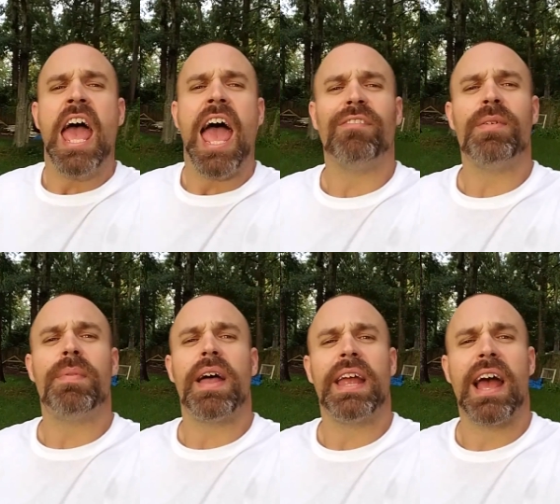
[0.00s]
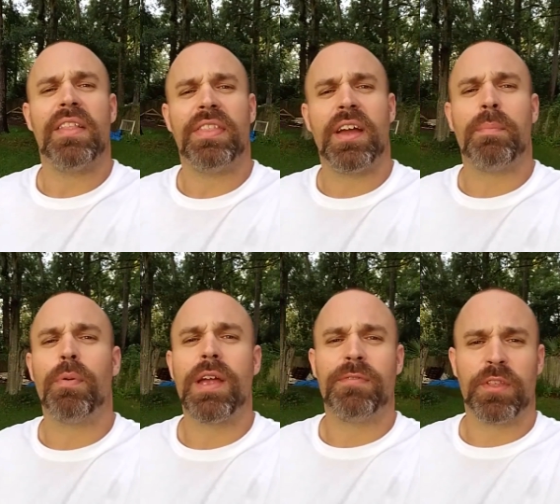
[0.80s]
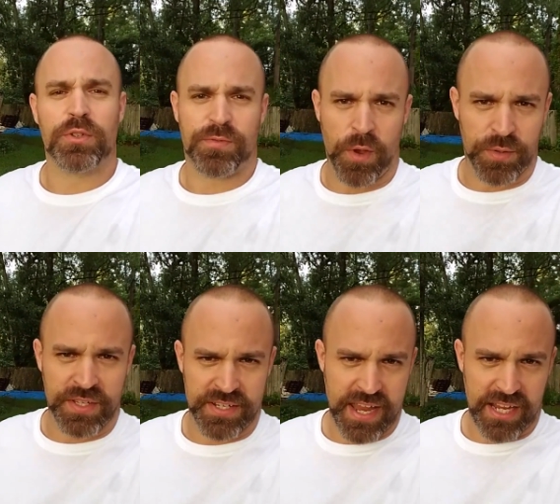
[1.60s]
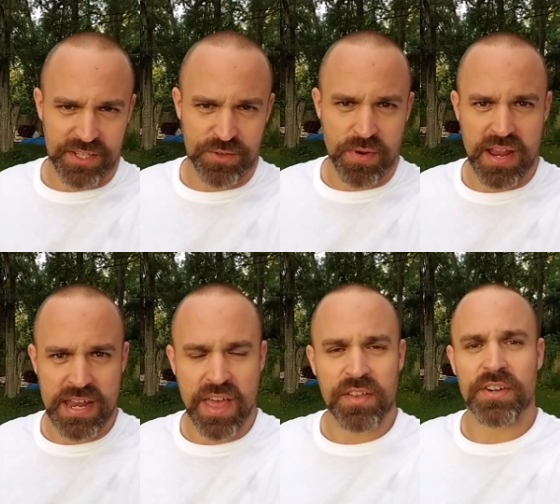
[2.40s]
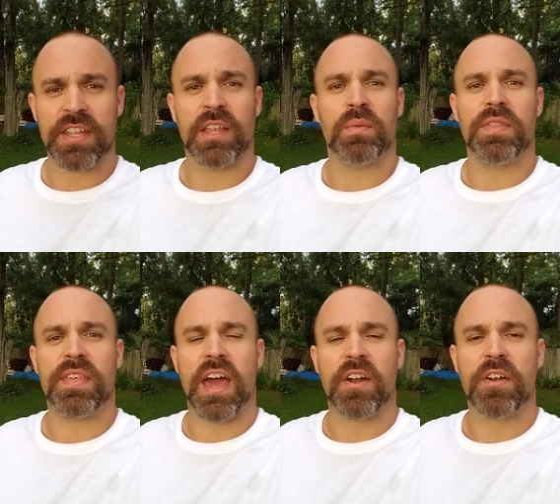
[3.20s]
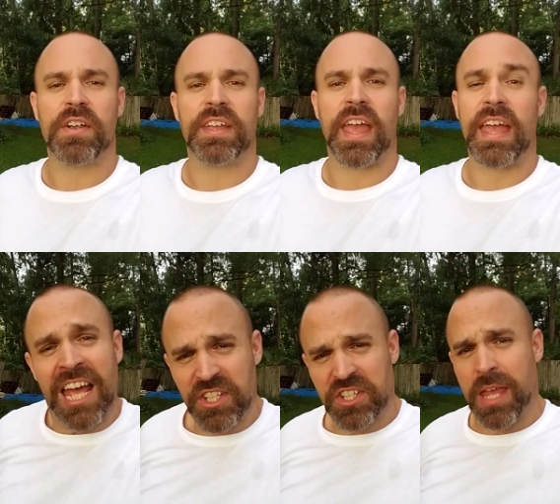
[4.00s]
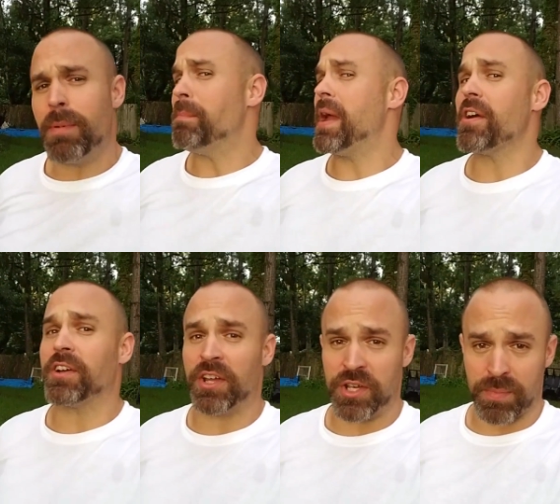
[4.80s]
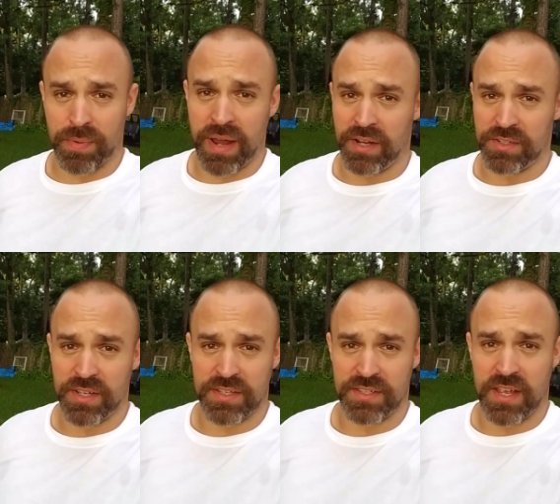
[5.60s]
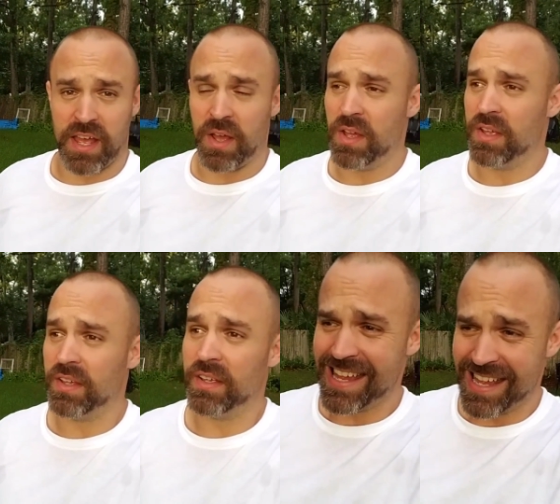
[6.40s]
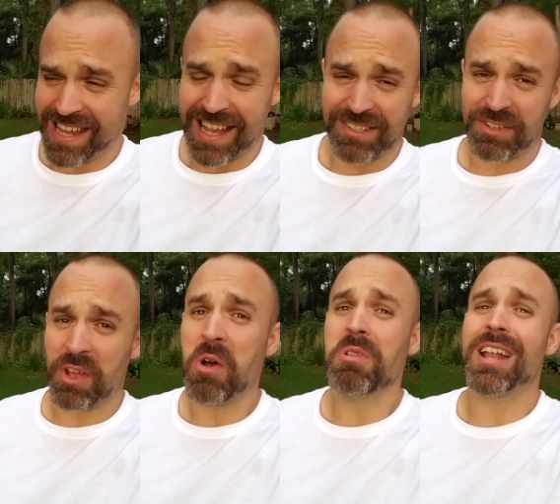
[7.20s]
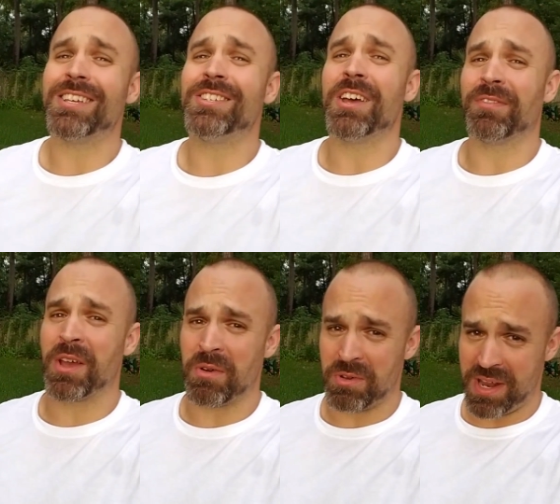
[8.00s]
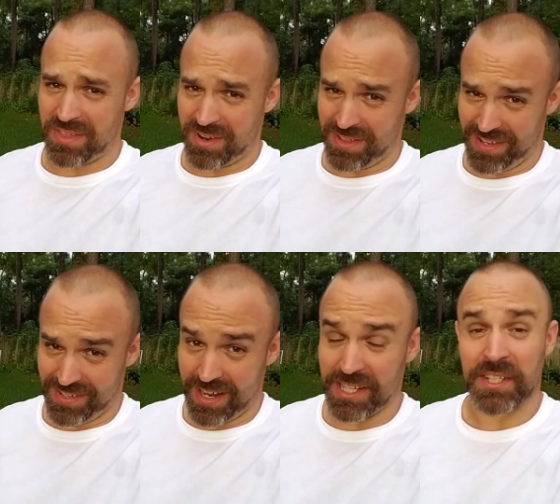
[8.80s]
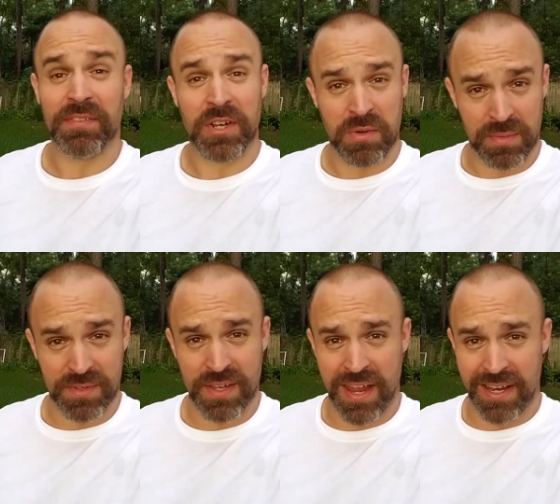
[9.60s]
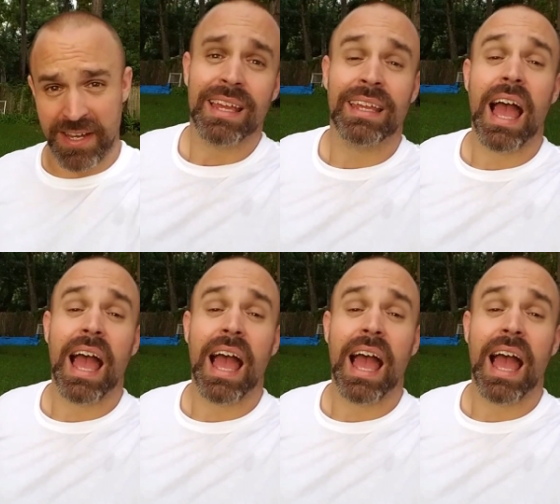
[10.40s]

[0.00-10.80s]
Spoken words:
Everybody out there, pray for those folks in Texas right now that are dealing with that hurricane. And just keep America in your prayers, as there's a whole lot of stuff going on out there these days, if you know what I'm saying.